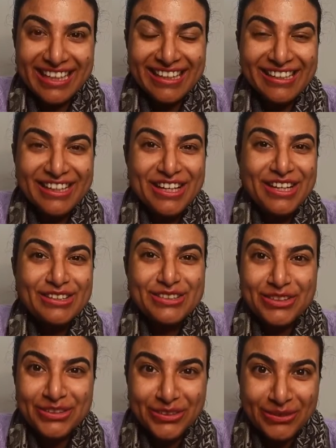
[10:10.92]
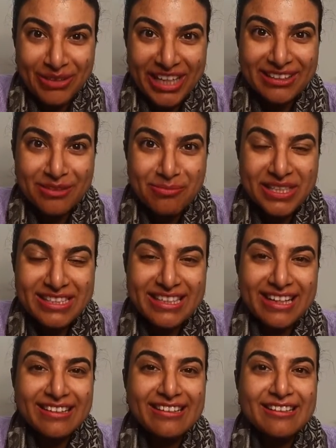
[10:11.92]
okay. So don't make the
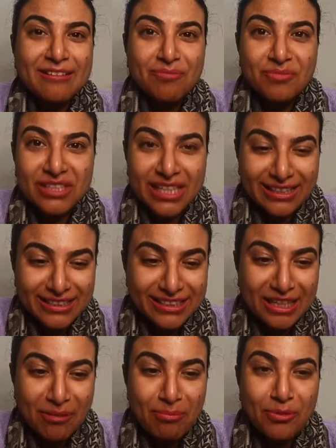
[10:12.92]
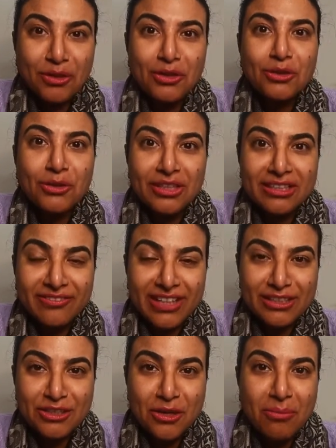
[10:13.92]
mistake just stay put don't
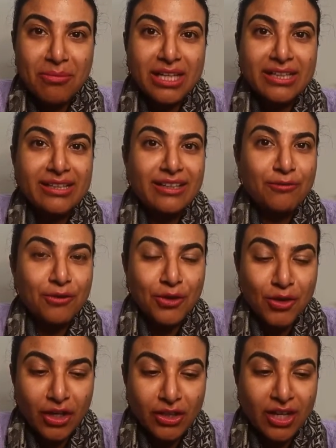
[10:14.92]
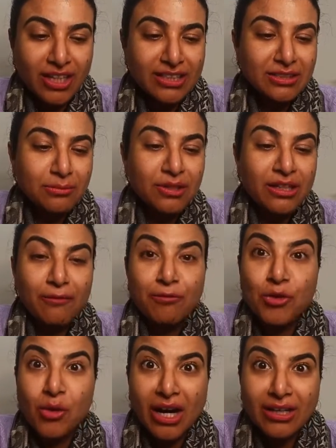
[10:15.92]
invest your money if you're not knowledgeable
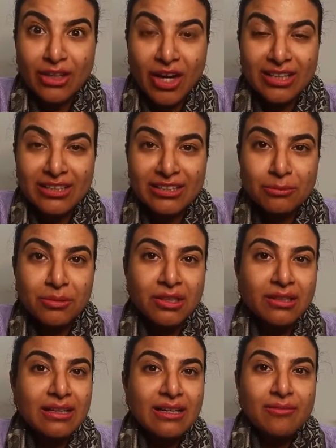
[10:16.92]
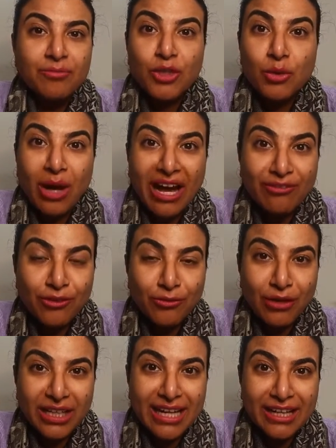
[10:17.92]
if you are knowledgeable you have
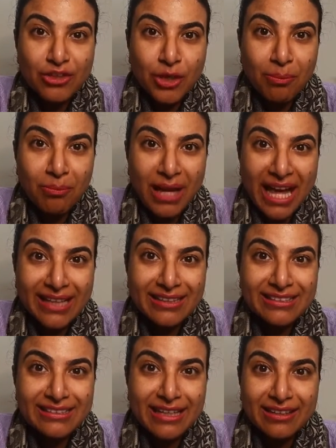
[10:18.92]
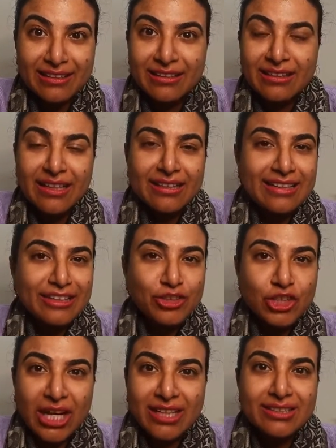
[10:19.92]
a financial plan set
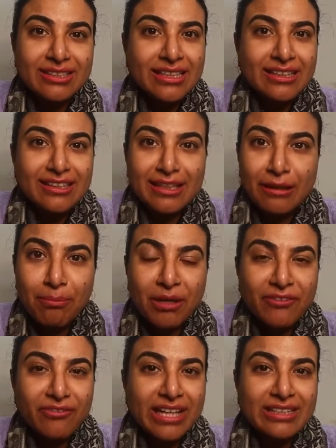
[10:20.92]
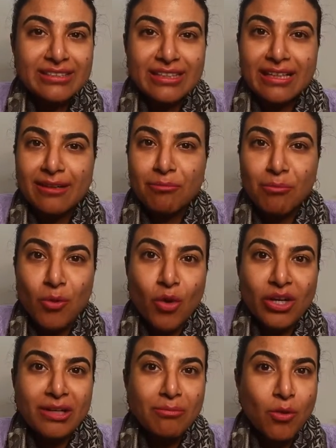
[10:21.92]
then just keep investing
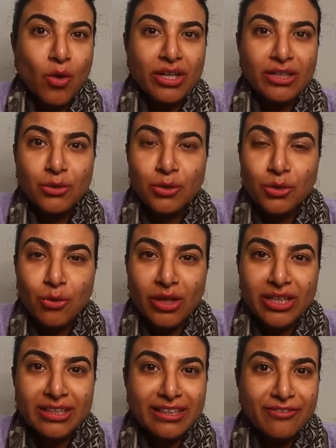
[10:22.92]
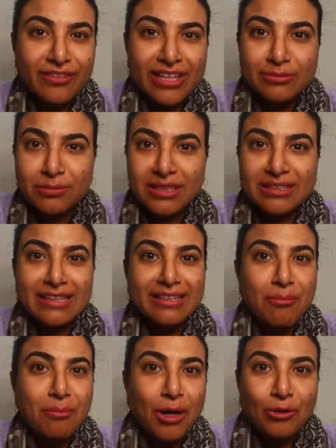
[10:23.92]
more and more in good quality investments
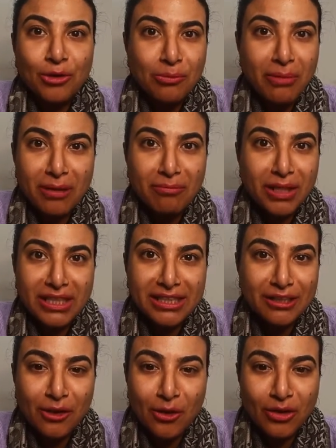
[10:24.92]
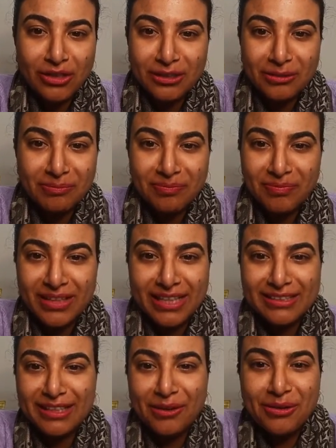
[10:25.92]
and they're bound to make money in the long term.
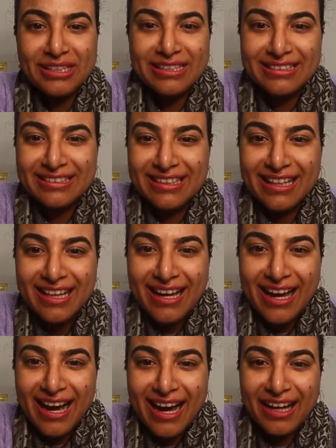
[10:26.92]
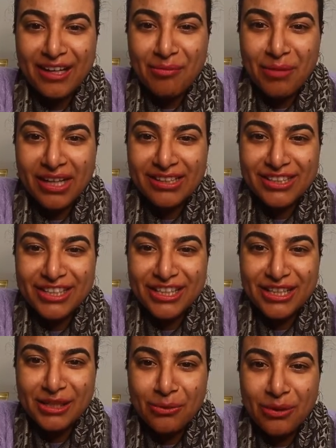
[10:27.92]
That's how it is. Hi,
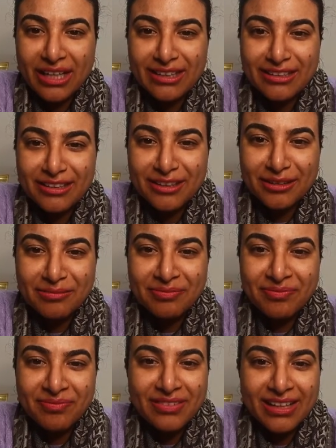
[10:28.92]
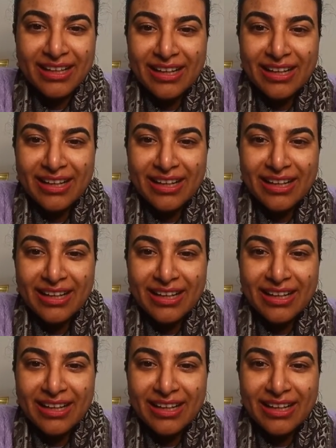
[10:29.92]
Himanshi. Welcome.